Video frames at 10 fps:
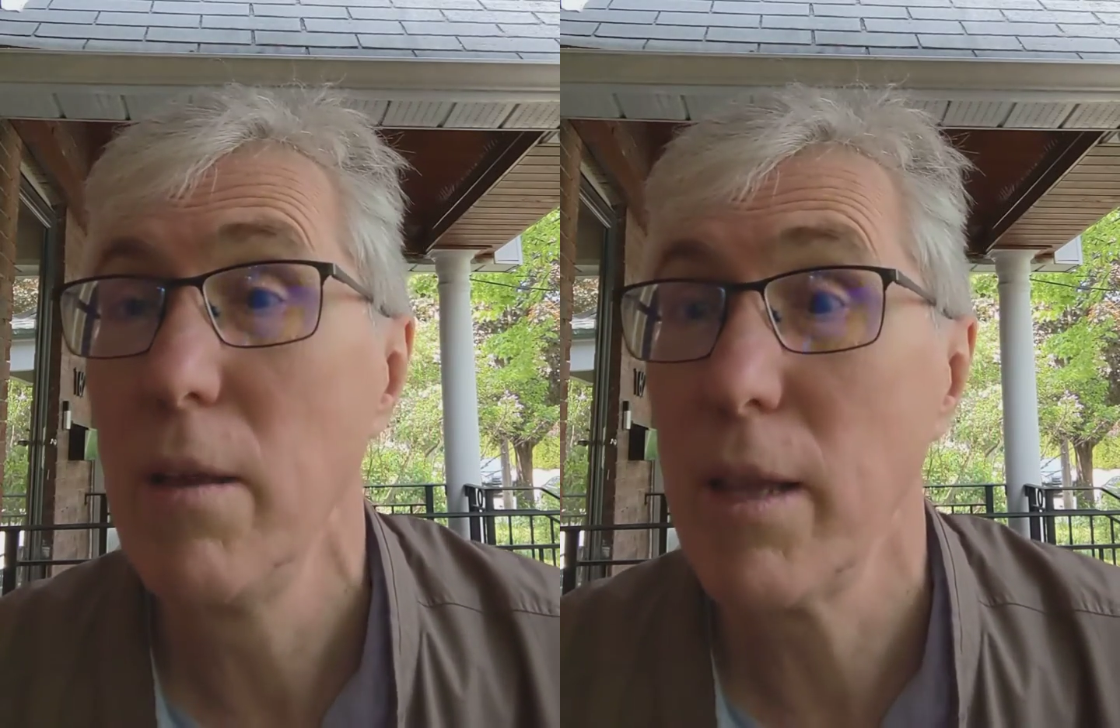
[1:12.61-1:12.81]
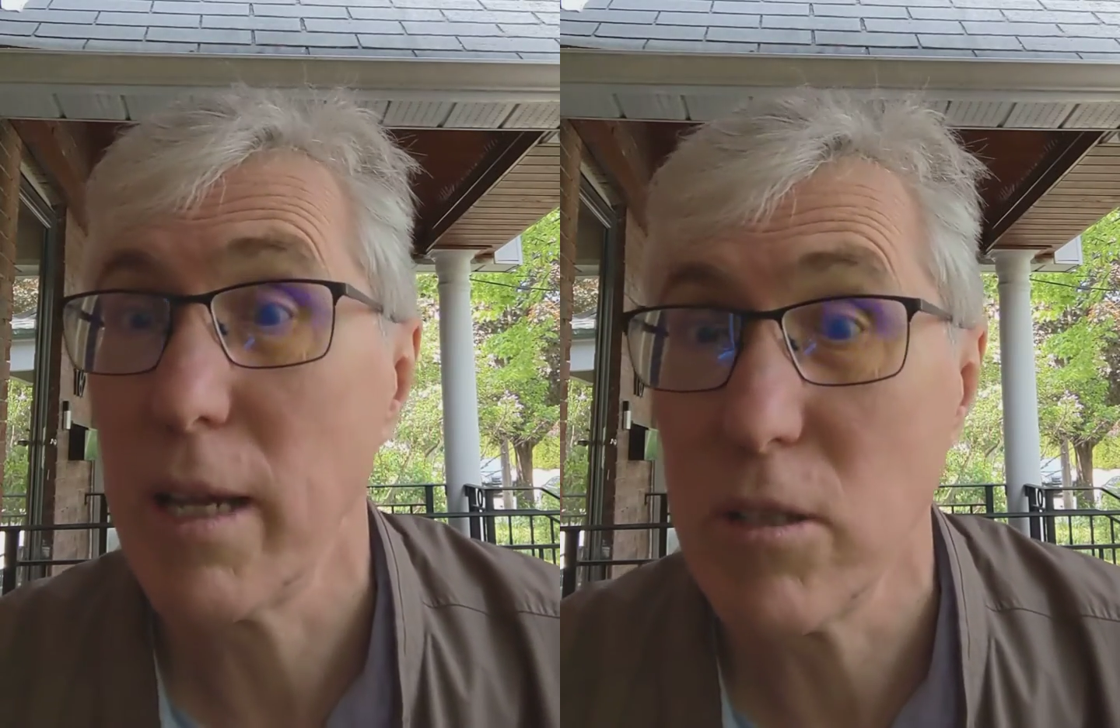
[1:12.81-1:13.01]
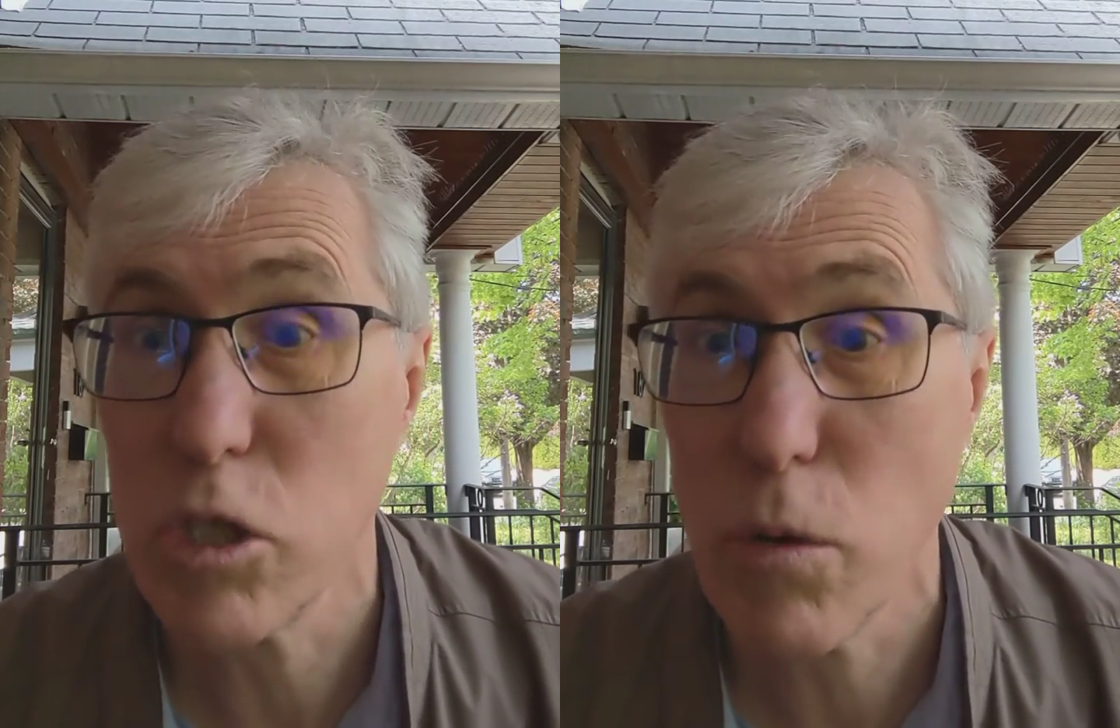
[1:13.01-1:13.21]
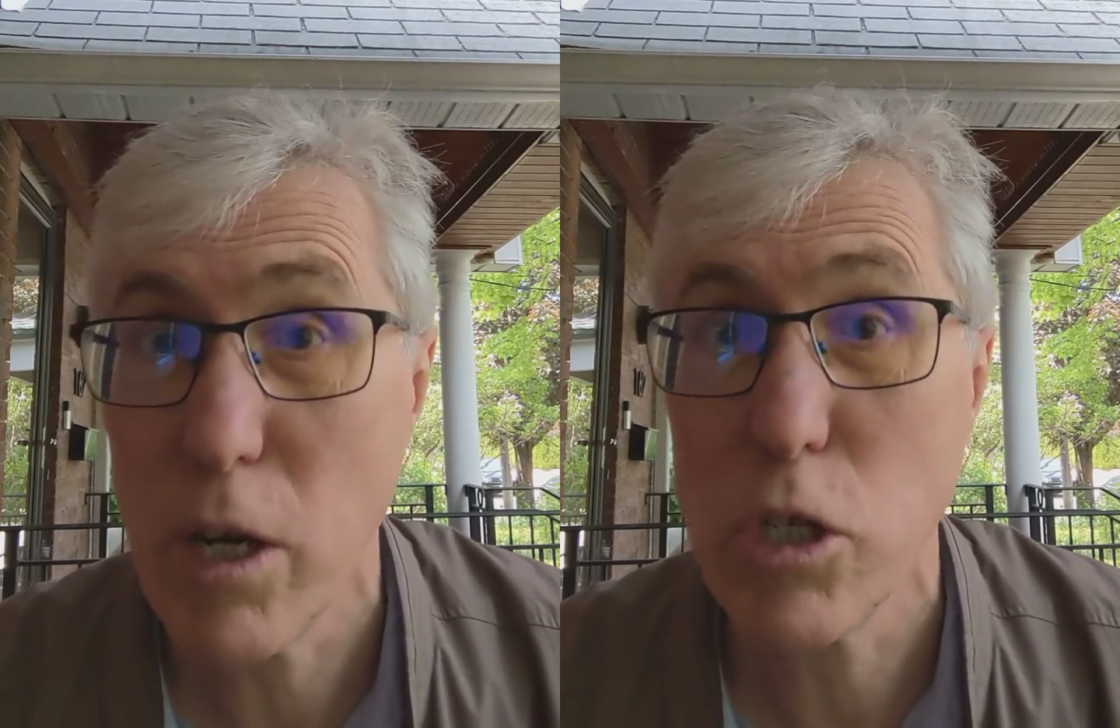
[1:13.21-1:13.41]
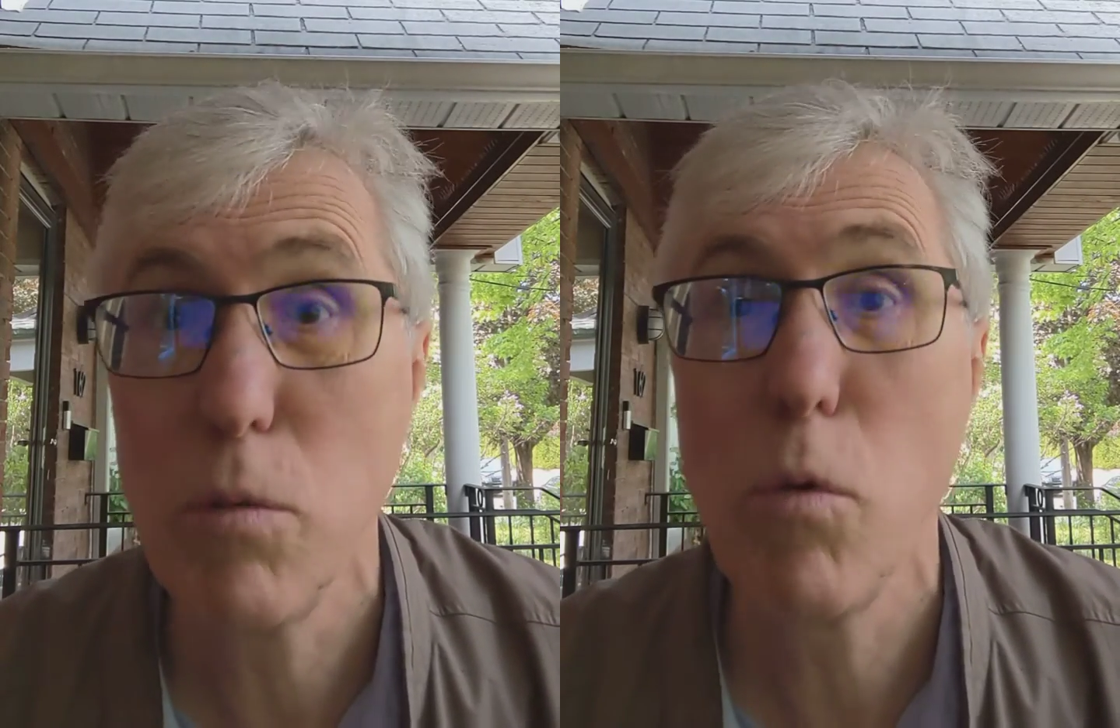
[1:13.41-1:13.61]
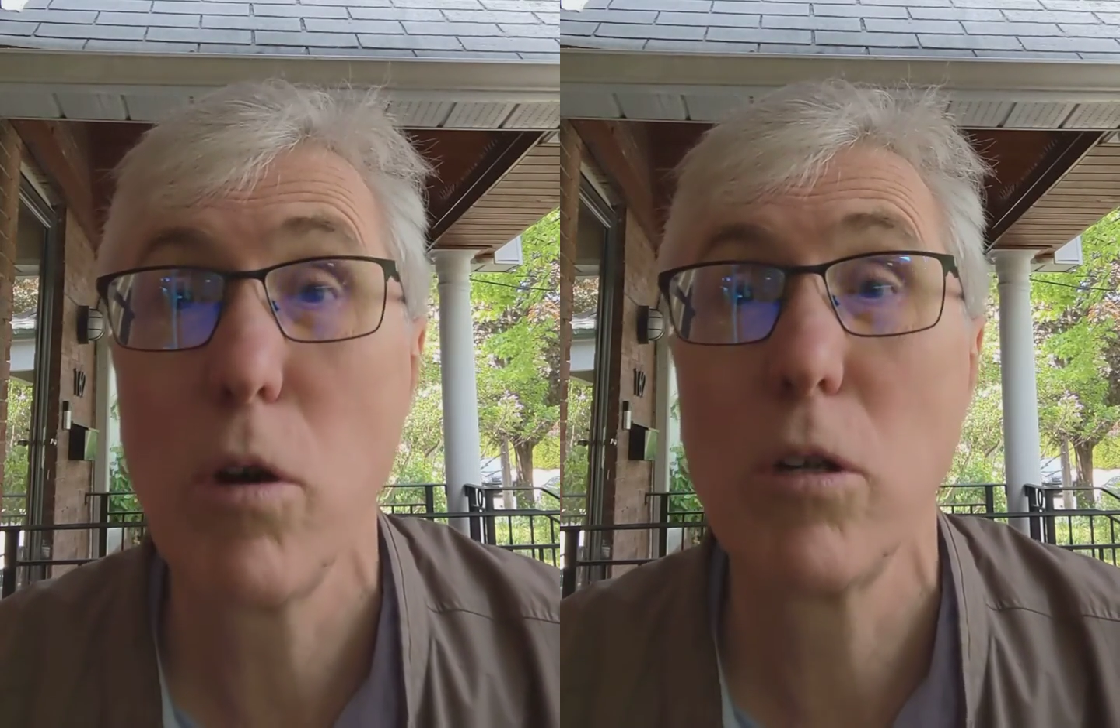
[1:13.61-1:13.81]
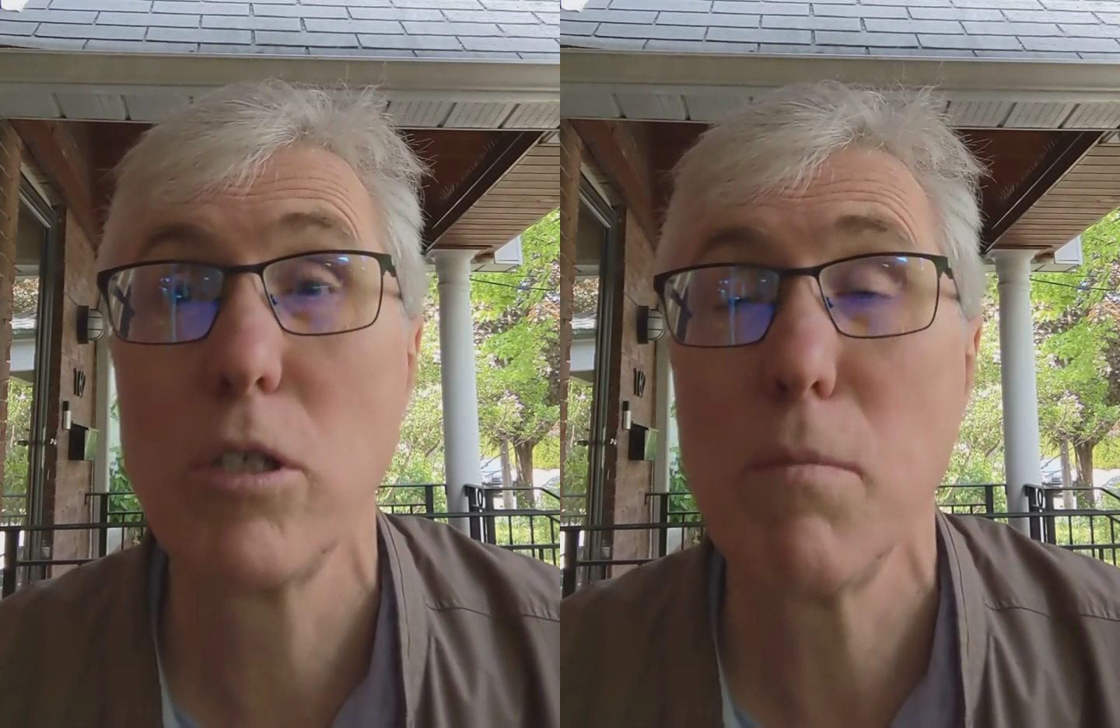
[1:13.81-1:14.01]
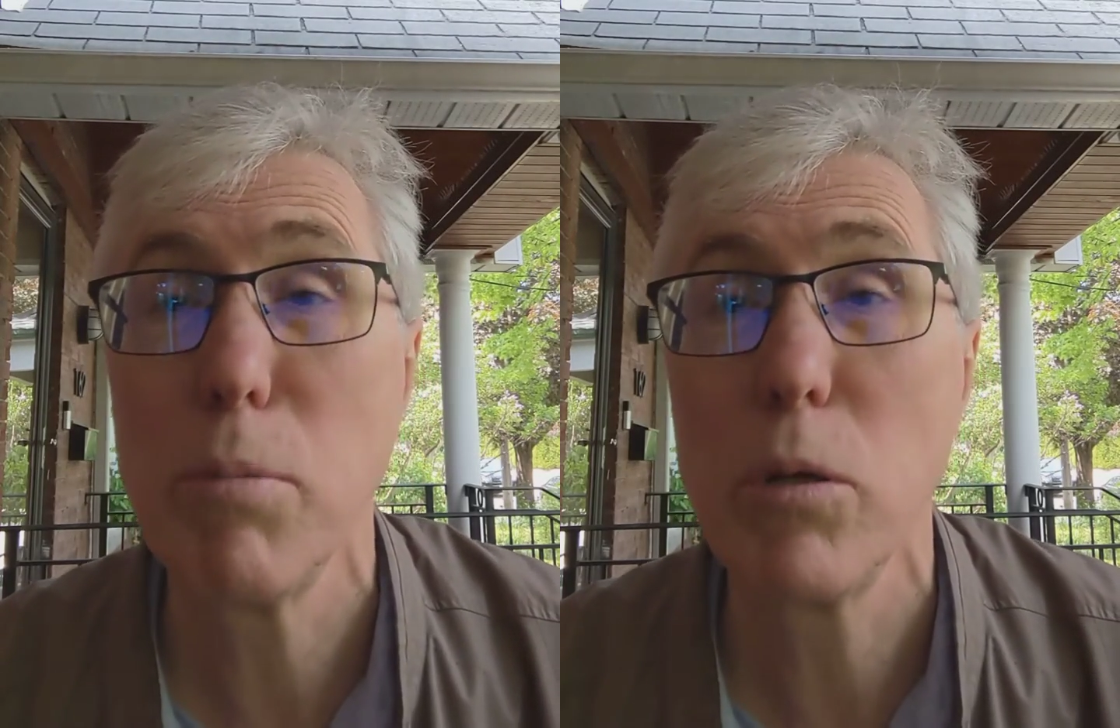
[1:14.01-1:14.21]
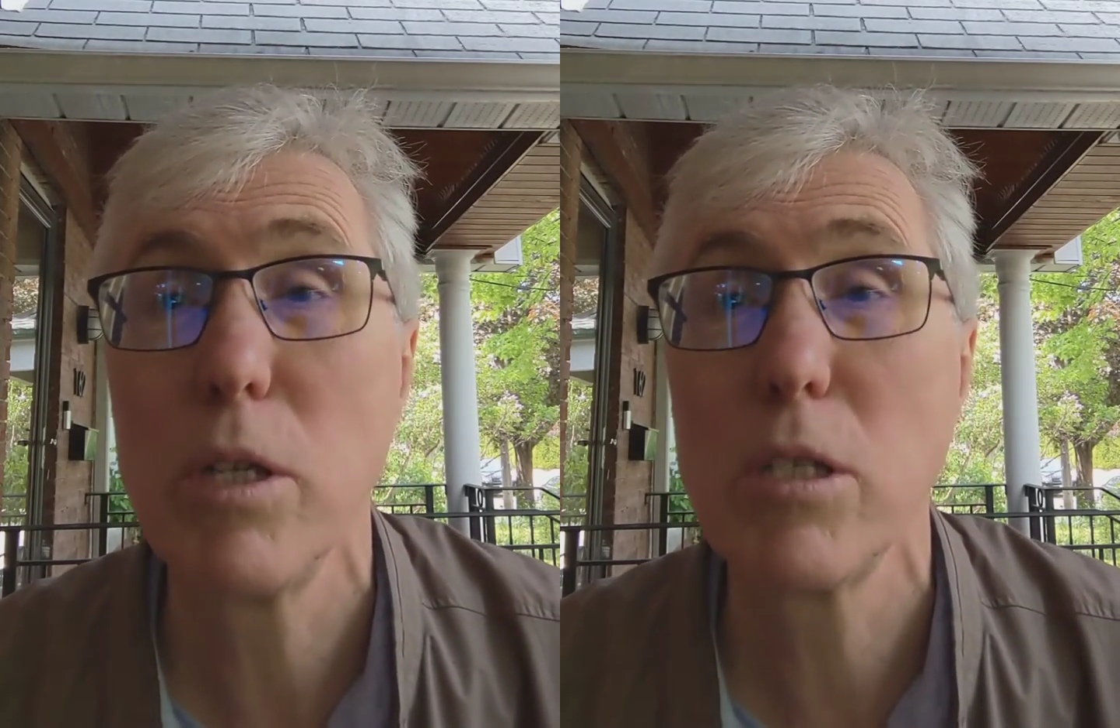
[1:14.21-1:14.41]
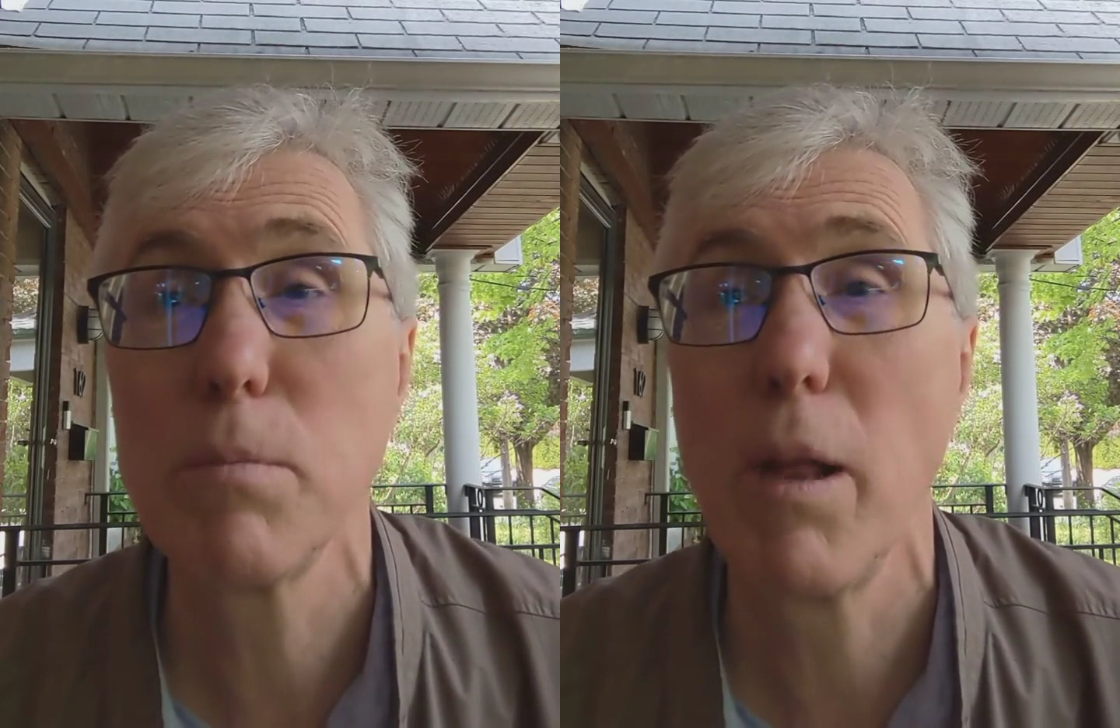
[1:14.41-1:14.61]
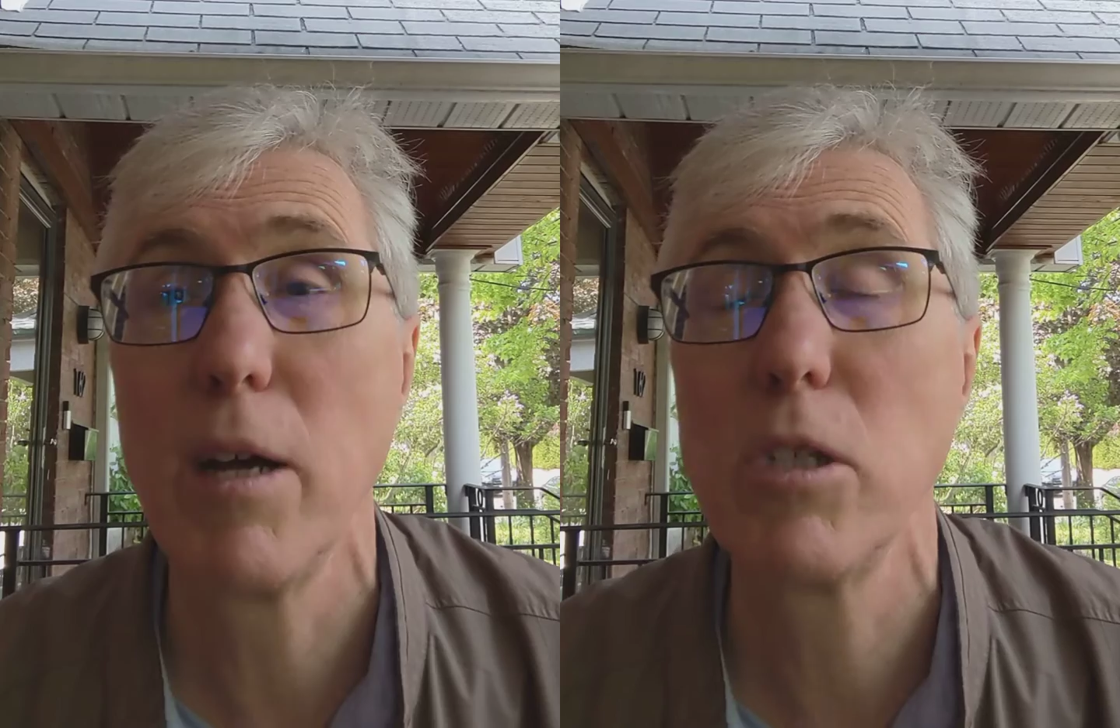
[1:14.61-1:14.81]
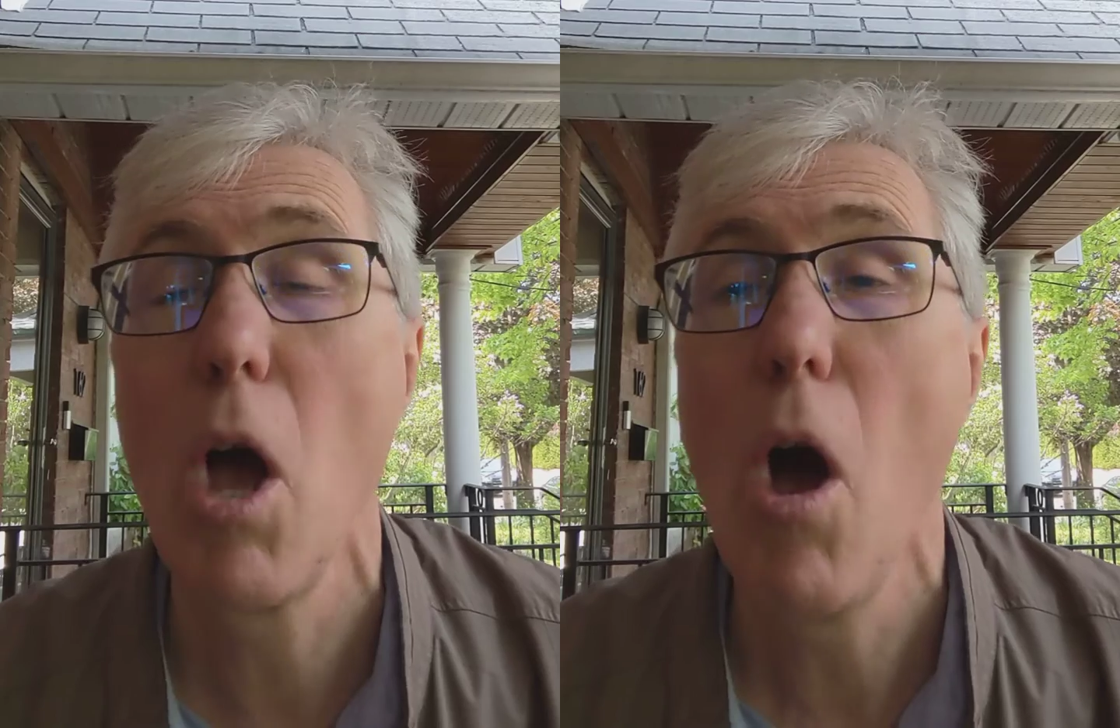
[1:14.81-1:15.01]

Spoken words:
the construction workers and building supplies,